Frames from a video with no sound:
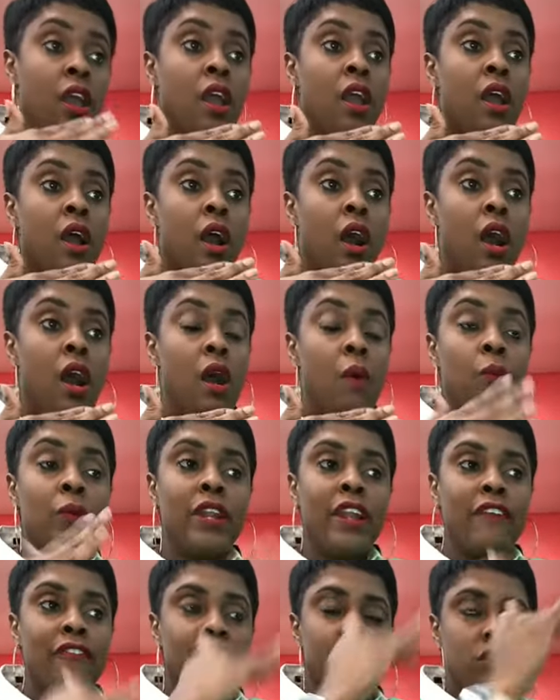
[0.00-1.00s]
When
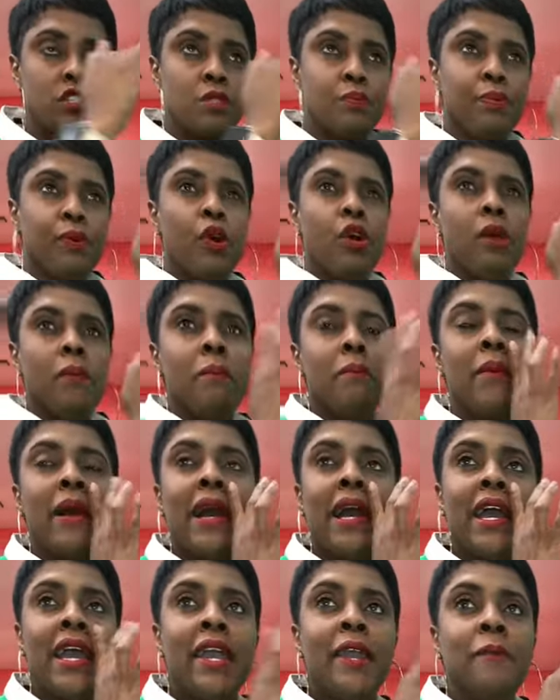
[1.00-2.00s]
I first bought
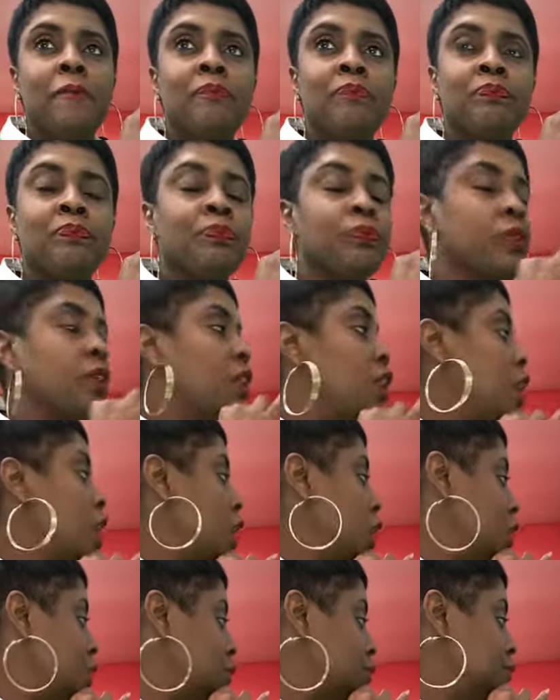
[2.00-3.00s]
my
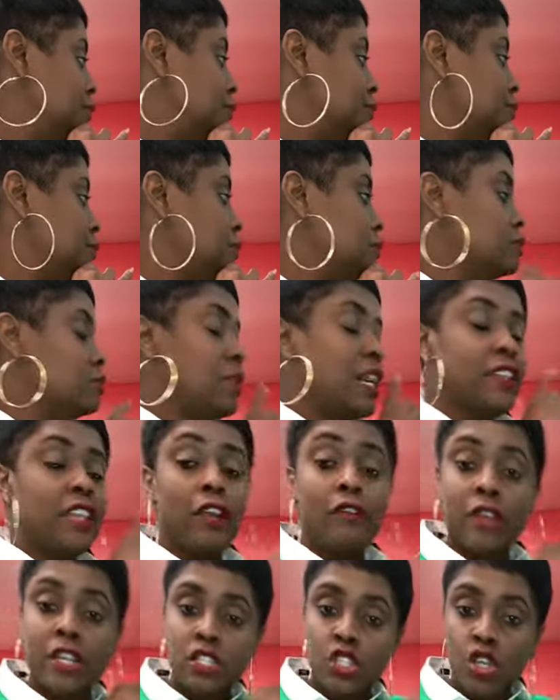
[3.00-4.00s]
my
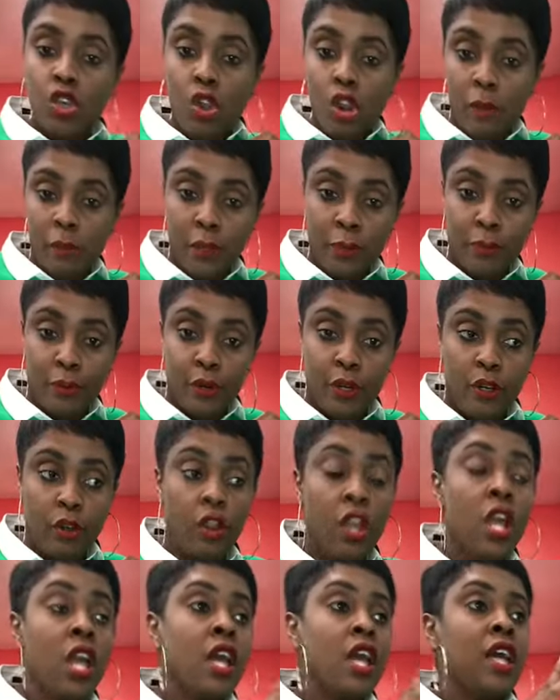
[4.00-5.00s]
direct to garment printer,
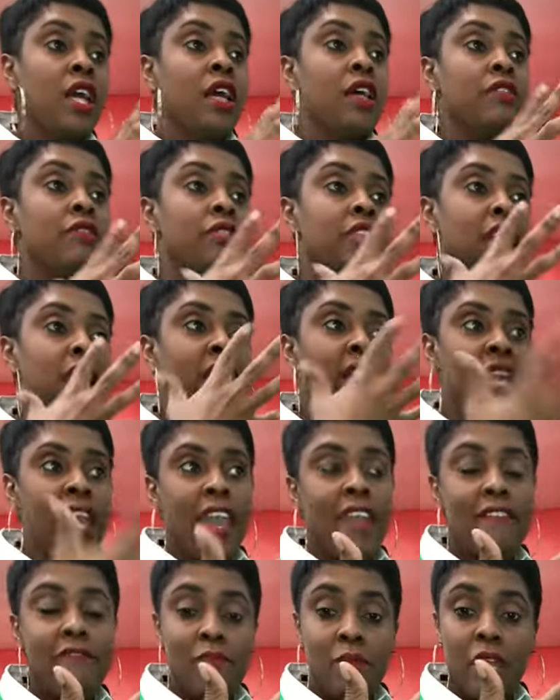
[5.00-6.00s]
they
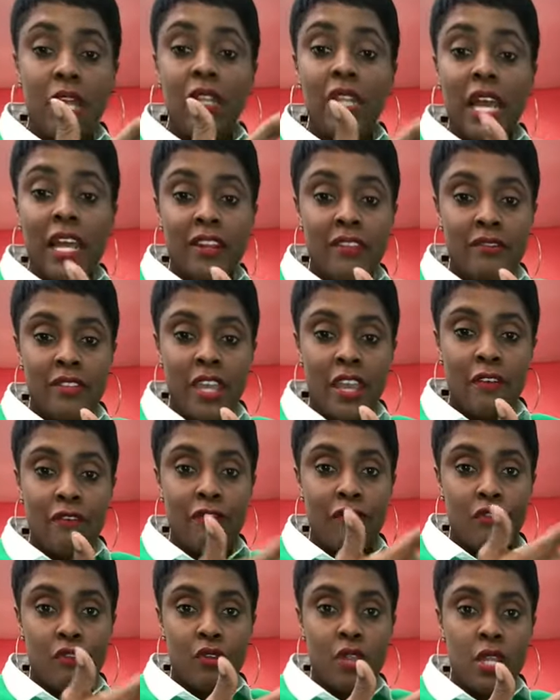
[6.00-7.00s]
gave me a lot of that
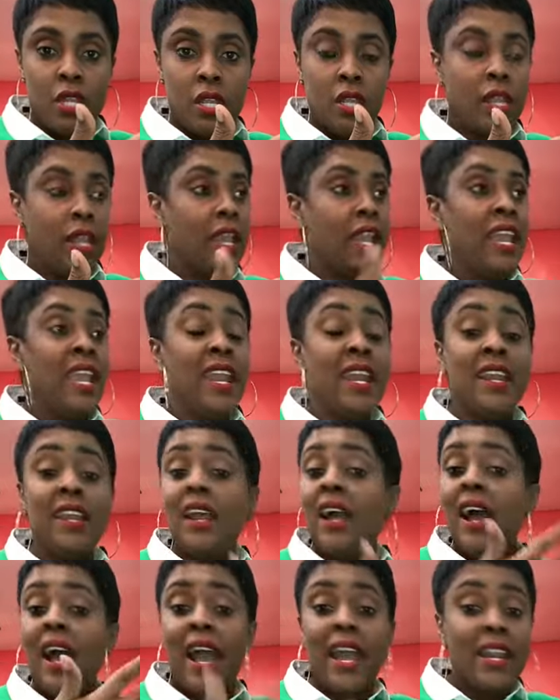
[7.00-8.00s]
free, and
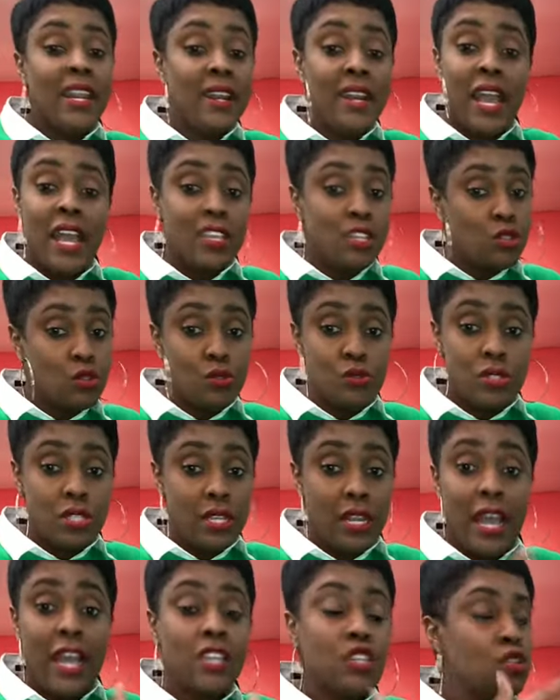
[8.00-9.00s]
I did not use it.
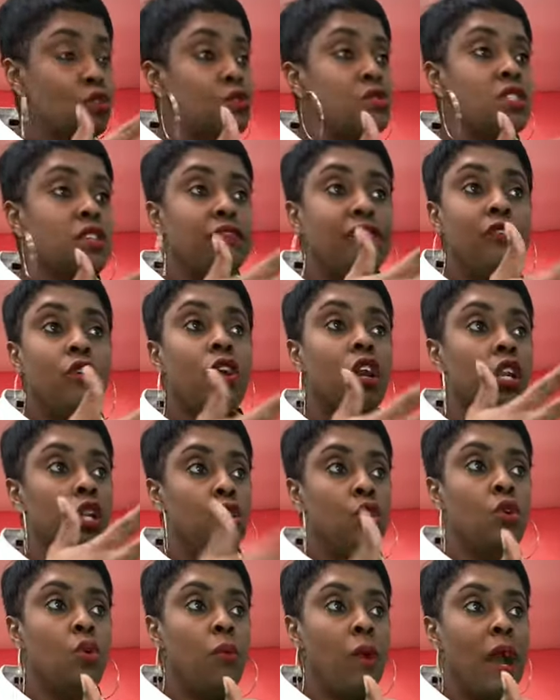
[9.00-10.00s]
I used it for a
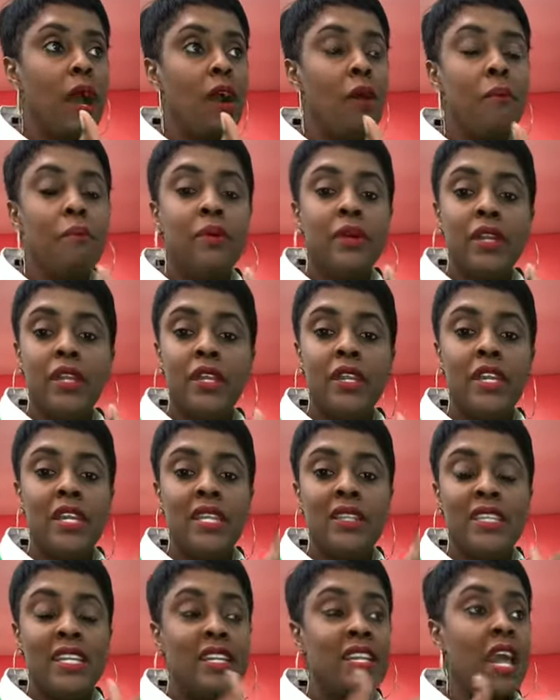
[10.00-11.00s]
little while, but it
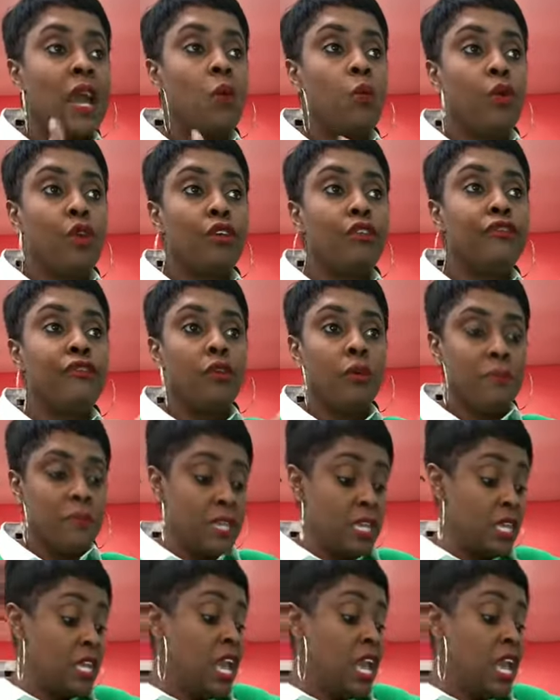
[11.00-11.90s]
did not work for me.